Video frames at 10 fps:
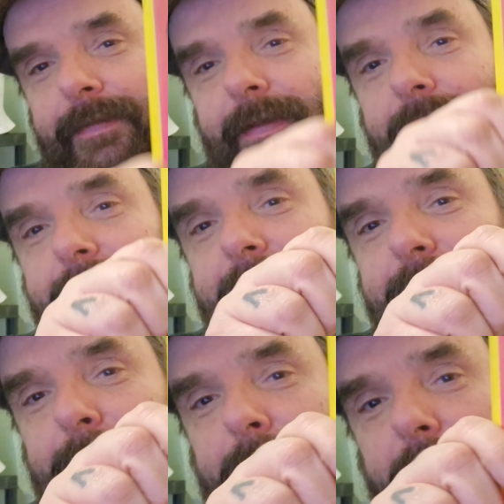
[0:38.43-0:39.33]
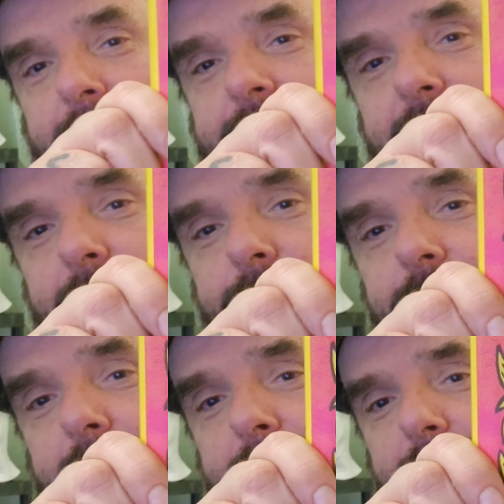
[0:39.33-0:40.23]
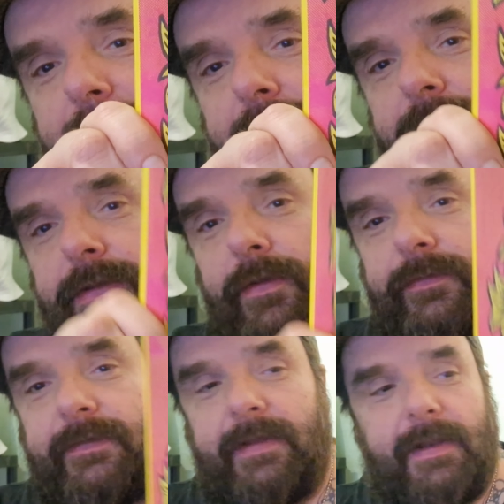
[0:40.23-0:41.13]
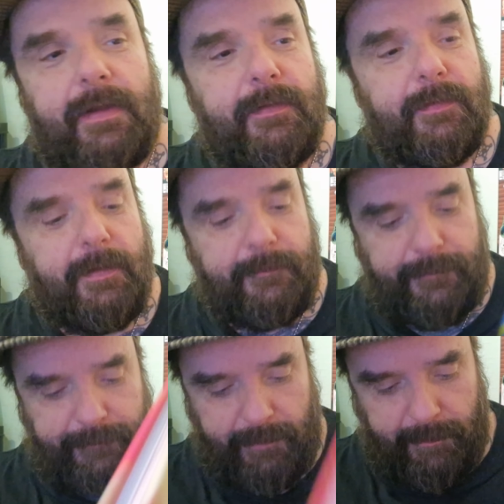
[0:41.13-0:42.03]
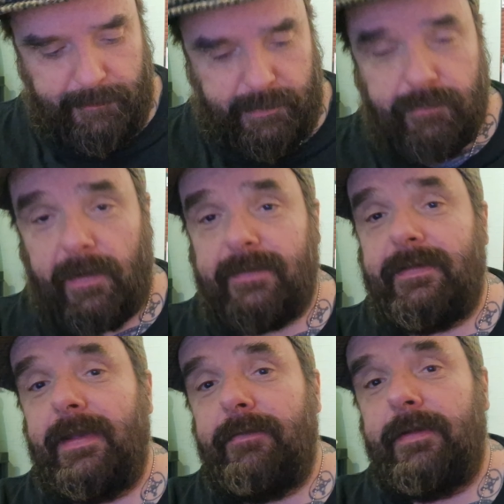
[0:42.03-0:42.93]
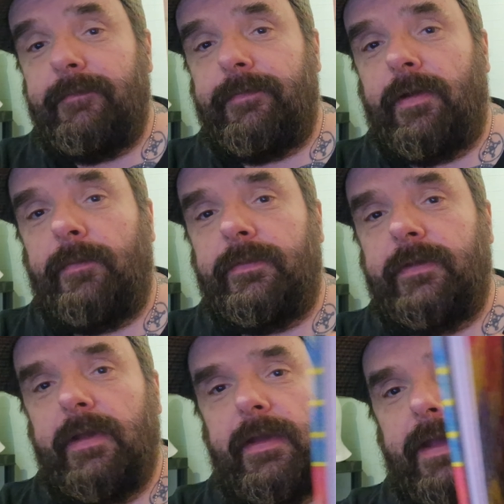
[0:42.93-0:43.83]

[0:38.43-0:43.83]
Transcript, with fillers: No, this is the box set of uh, Godzilla um, from Criterion Films,